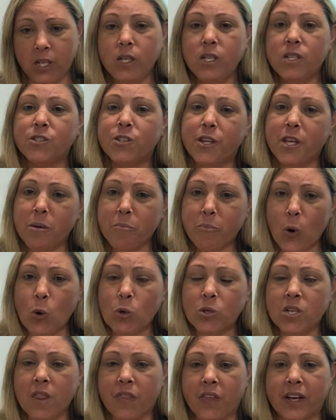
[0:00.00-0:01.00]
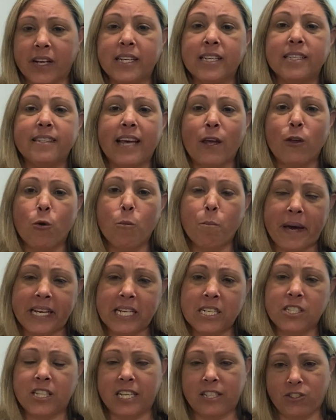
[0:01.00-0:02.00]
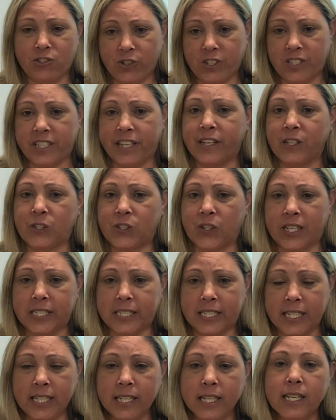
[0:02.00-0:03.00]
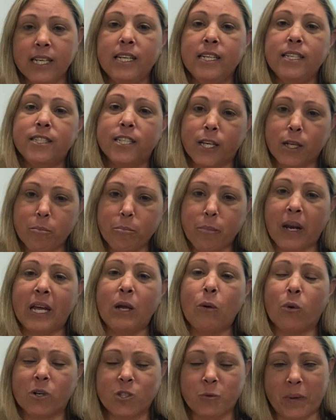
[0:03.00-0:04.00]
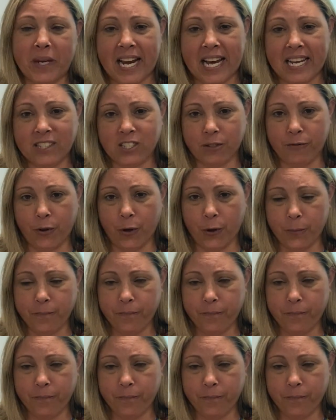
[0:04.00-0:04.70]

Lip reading: So the important thing is how you manage that stress and anxiety to complete what has been asked of you.